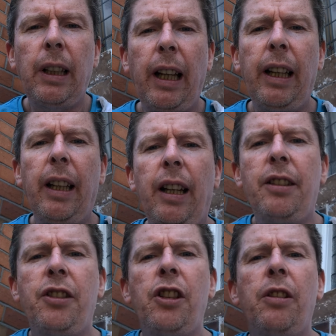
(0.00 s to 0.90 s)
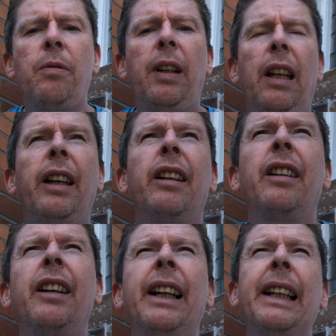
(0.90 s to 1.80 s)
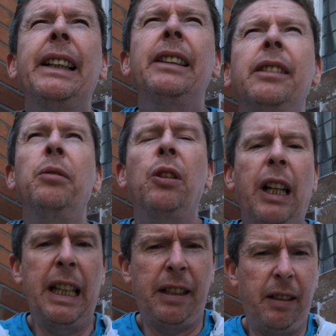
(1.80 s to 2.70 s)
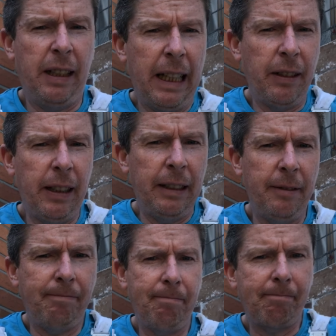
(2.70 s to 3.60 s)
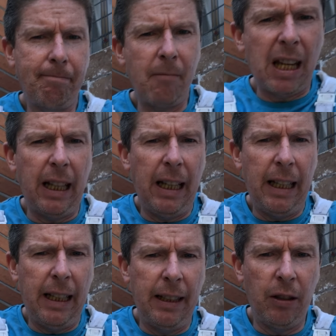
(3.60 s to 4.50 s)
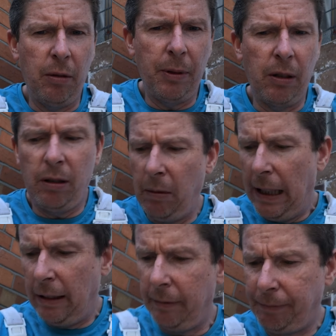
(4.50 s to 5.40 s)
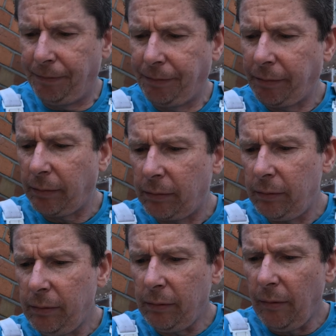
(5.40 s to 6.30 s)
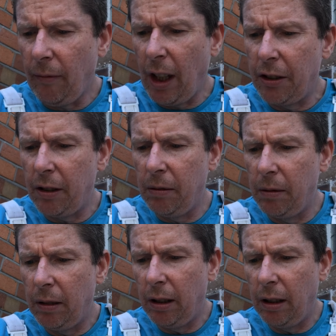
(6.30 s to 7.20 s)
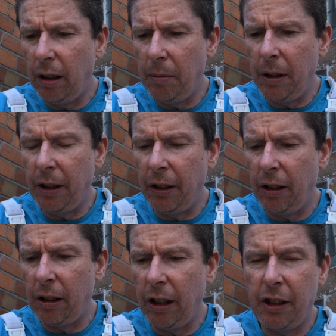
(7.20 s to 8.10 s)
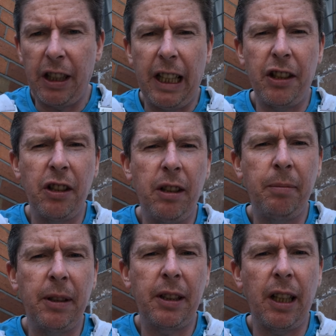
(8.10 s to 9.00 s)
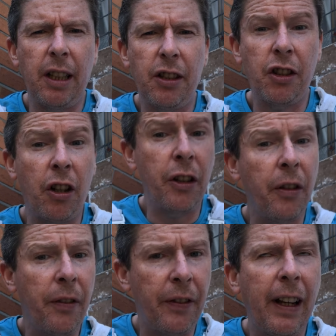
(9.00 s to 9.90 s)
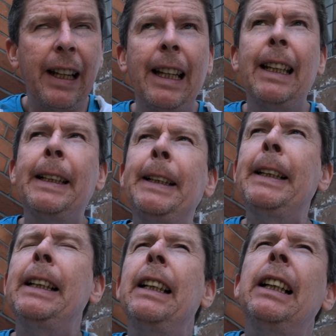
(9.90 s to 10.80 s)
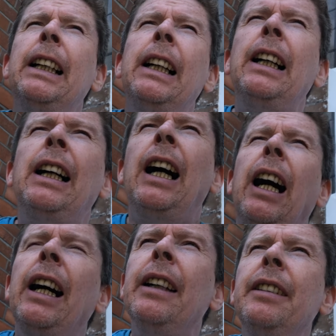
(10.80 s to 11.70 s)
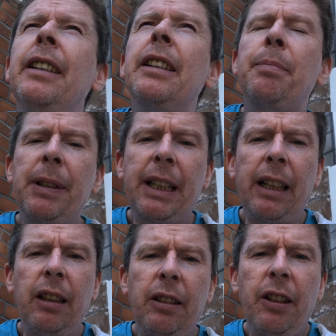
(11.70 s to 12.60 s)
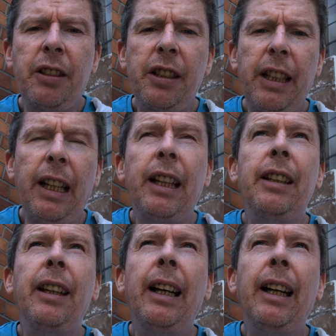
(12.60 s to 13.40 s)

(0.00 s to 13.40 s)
Hi guys, Jordan Reid here, Castle Decorating, and I hope you're all well. So, I'm on another outside job which started on Friday, and this particular outside,